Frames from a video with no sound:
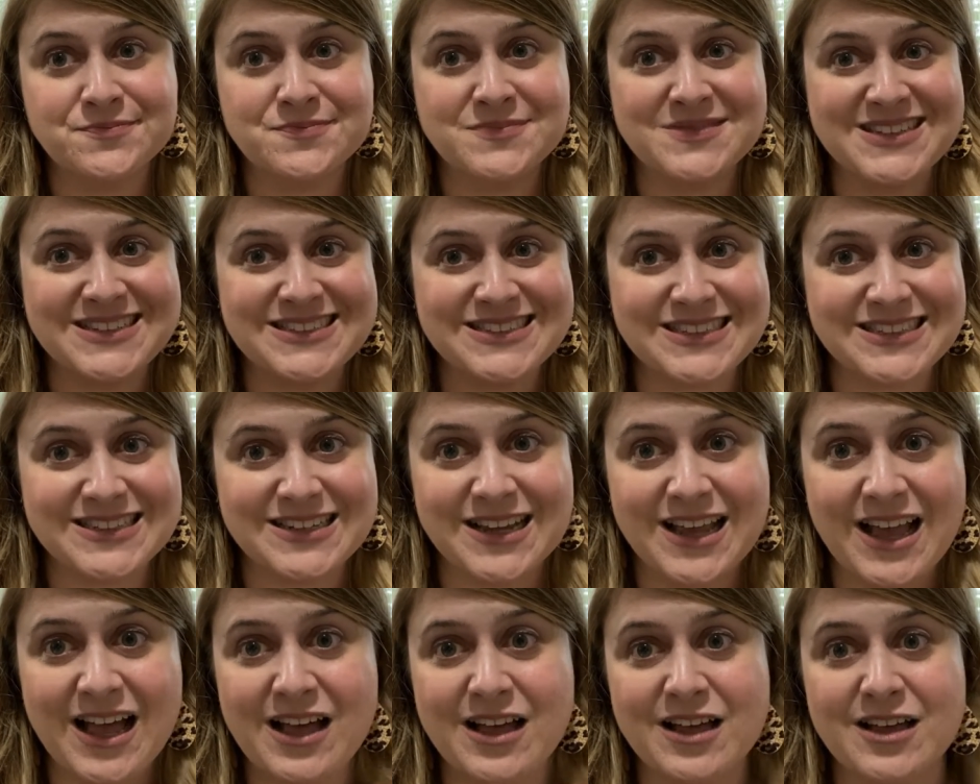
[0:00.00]
it didn't
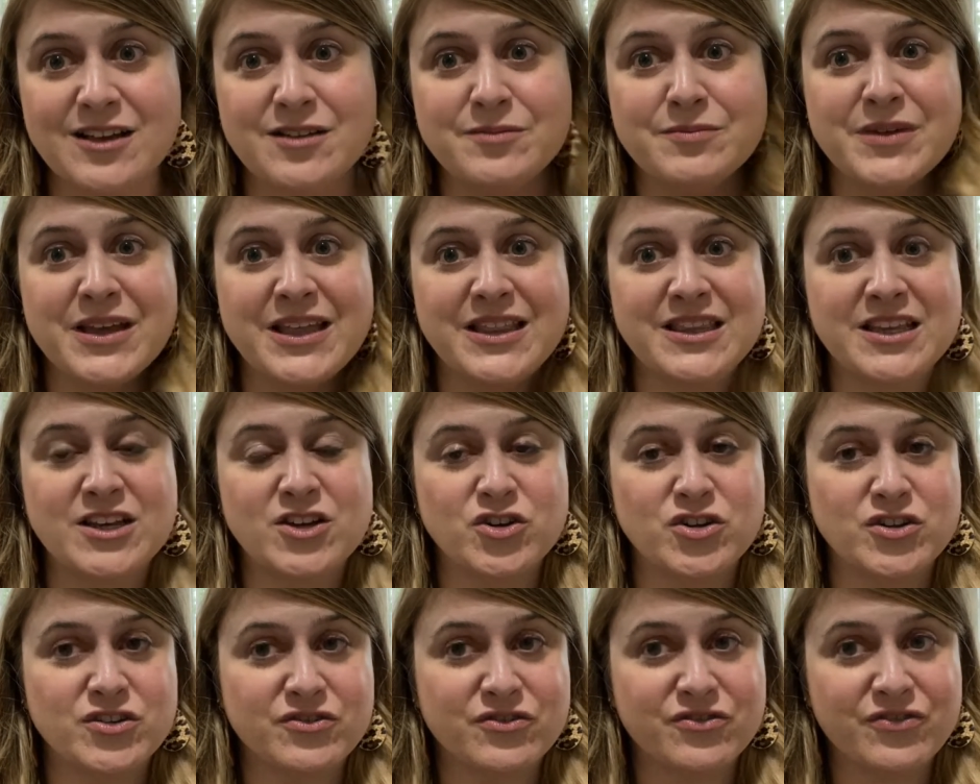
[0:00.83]
come and they
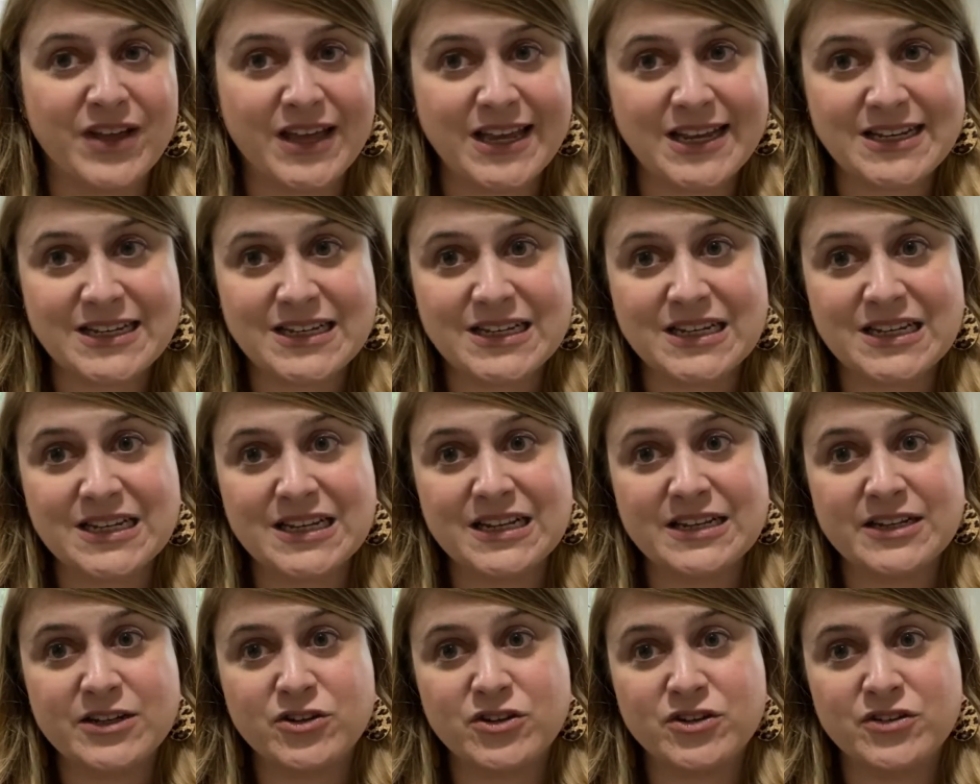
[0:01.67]
couldn't find it
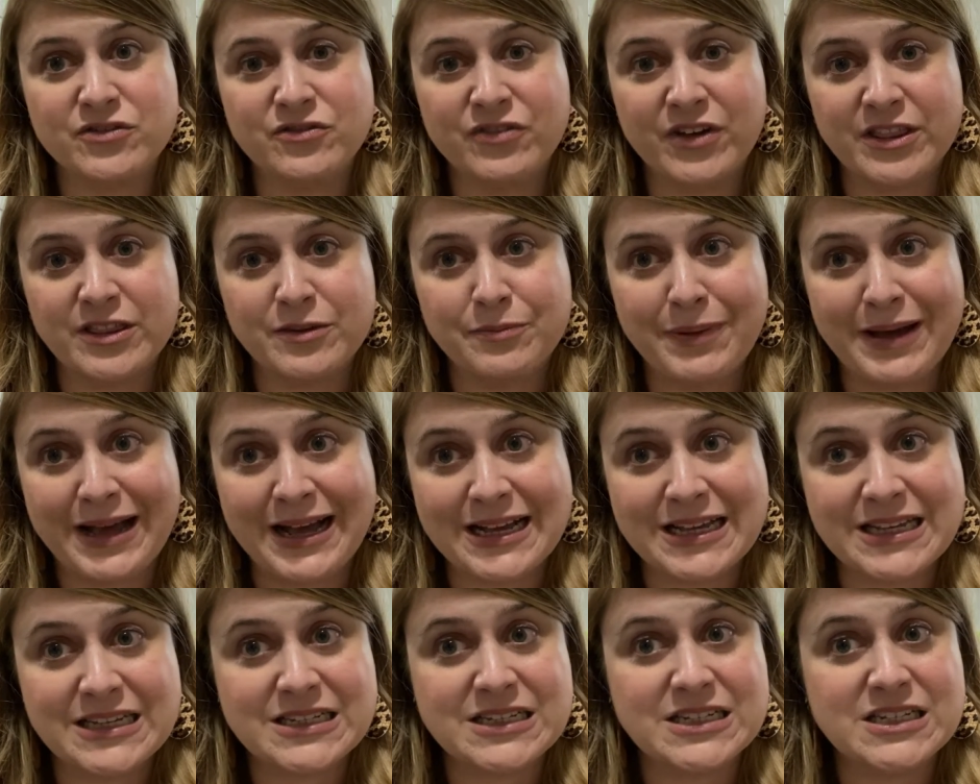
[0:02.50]
and I couldn't find the
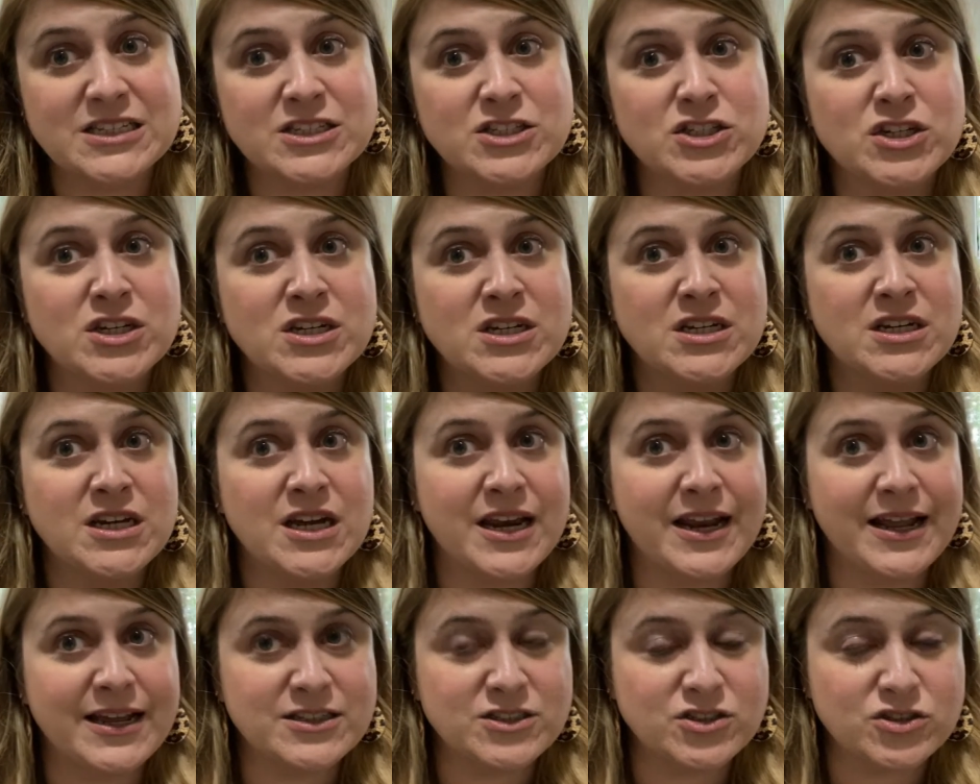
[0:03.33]
package and
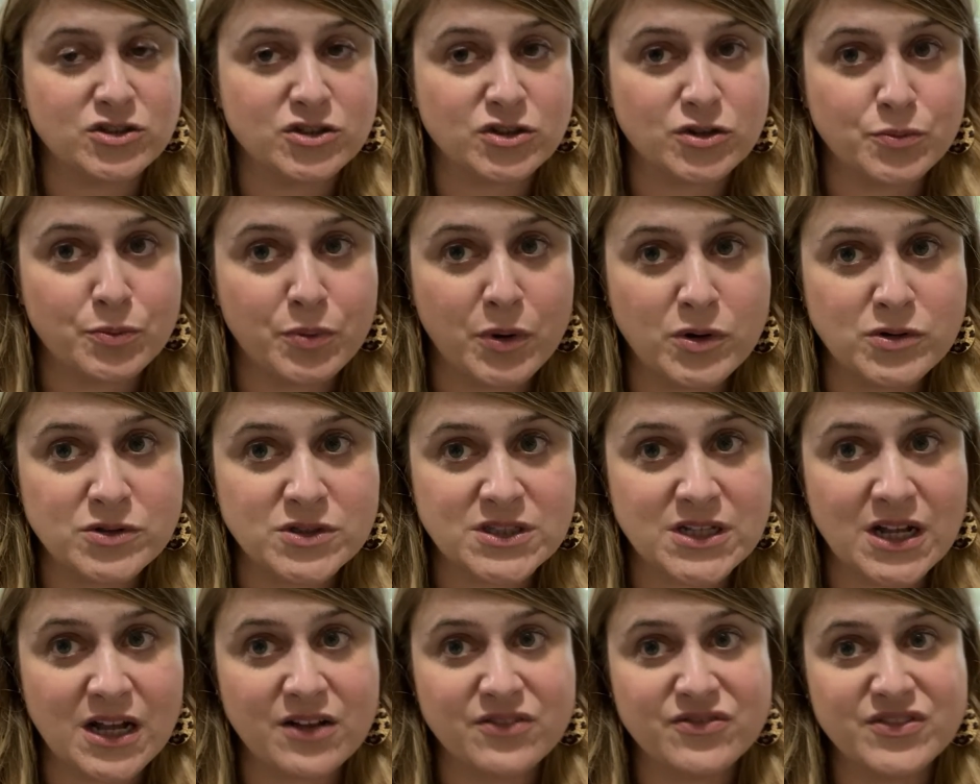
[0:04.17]
I had to go to the post
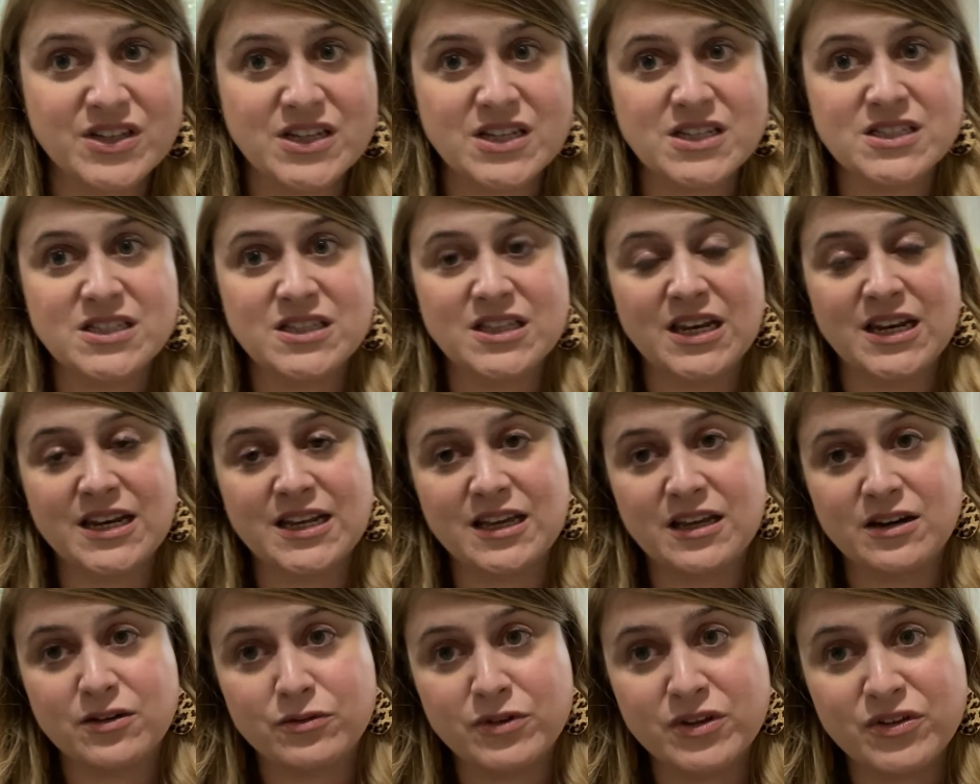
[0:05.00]
office and then I
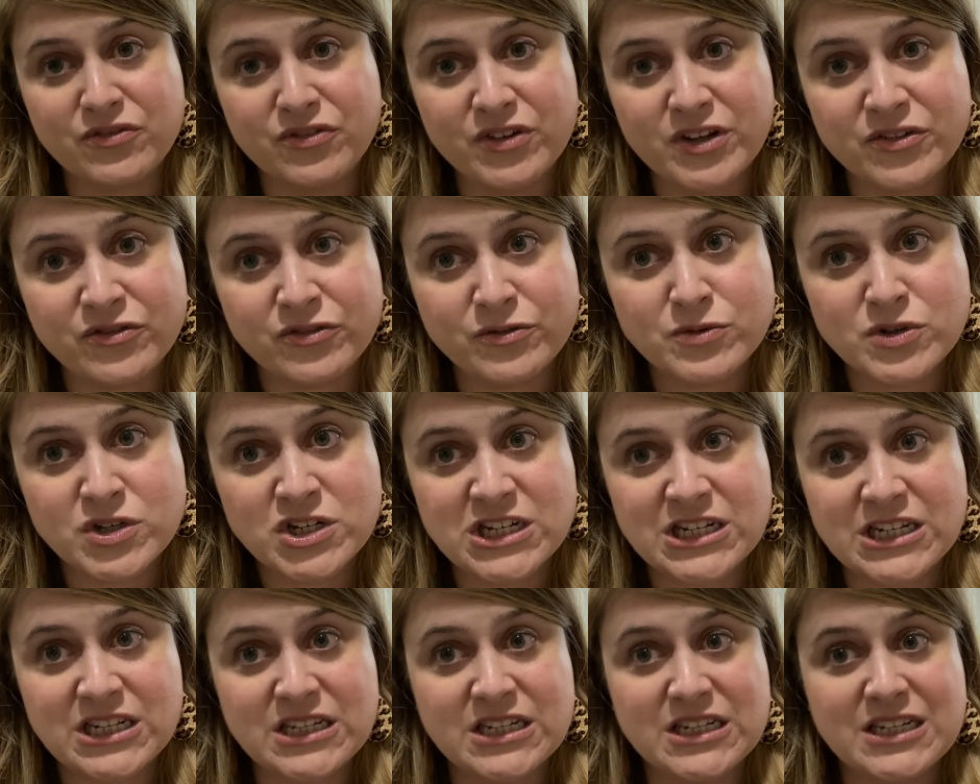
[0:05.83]
get a refund from
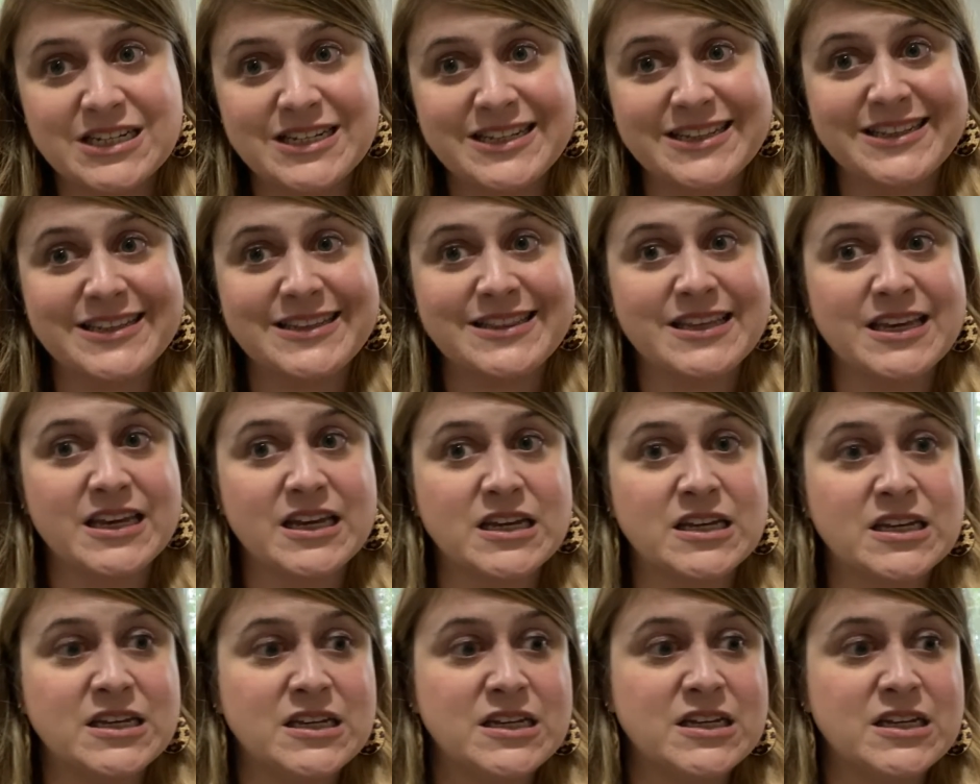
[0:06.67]
Shein and then they,